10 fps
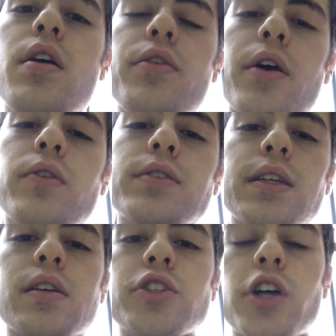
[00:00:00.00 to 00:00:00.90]
those
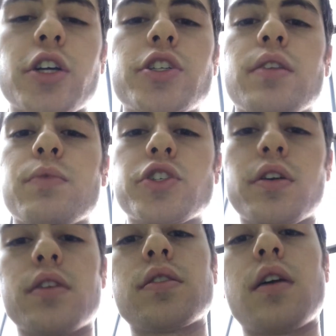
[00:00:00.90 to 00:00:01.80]
in conjunction with
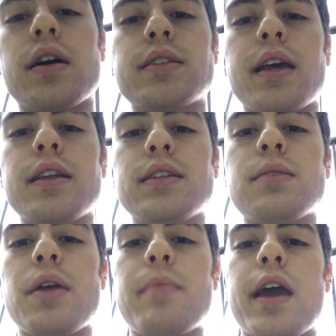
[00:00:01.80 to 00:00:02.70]
sugar content need
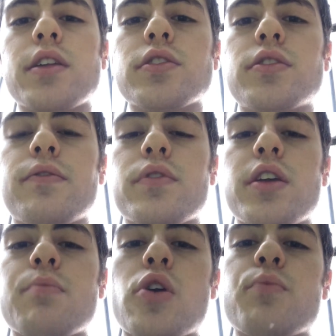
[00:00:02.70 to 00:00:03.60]
to be managed for
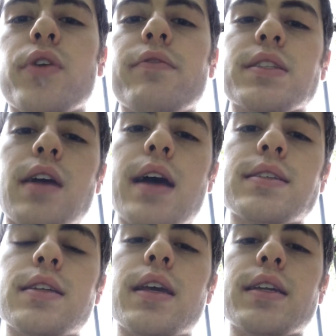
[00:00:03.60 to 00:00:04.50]
the appropriate
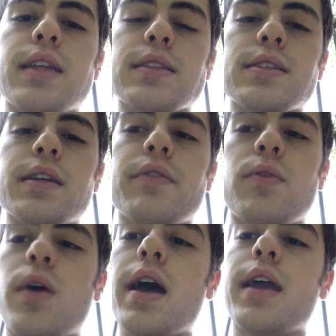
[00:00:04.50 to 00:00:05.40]
viscosity and density of
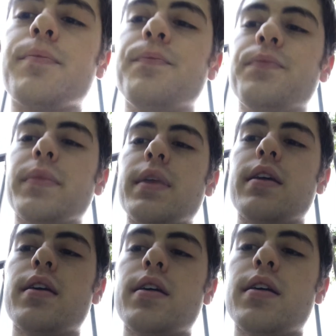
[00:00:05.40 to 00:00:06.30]
the wine.
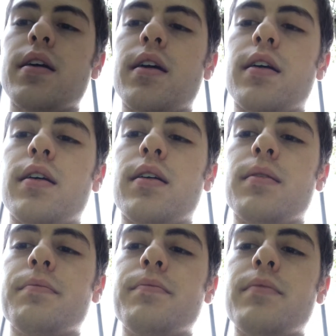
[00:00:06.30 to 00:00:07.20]

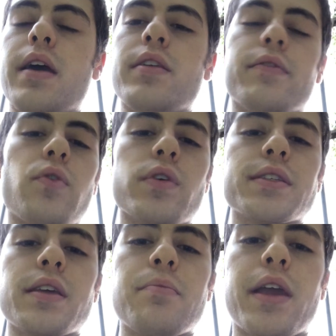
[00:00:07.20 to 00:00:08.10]
And then, of
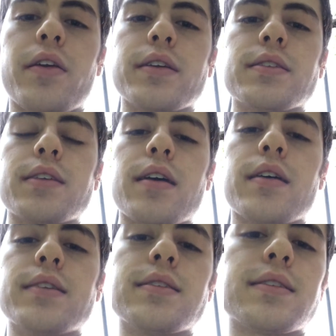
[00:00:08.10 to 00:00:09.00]
course, the appearance
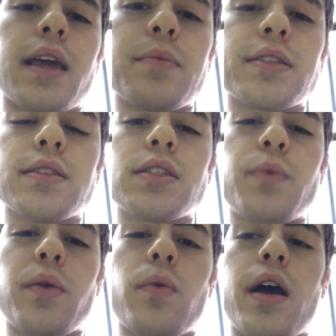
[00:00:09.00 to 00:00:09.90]
is the same as in
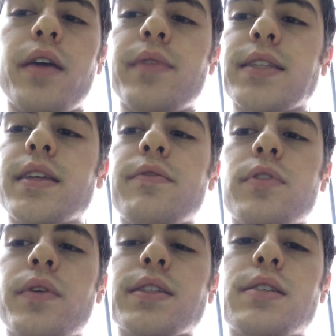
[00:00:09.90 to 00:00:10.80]
sweet wine. That's
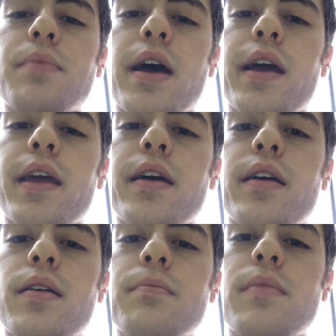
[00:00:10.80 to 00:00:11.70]
influenced by
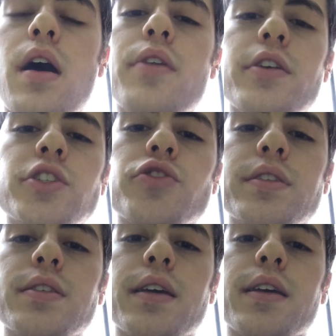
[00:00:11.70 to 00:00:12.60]
other
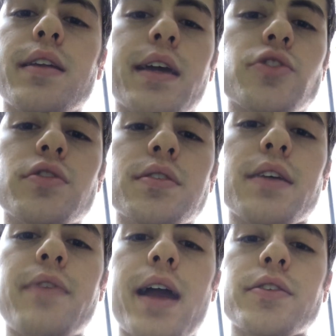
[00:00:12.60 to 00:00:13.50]
intrinsic and
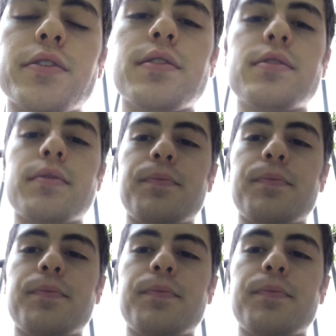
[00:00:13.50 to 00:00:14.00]
extrinsic factors.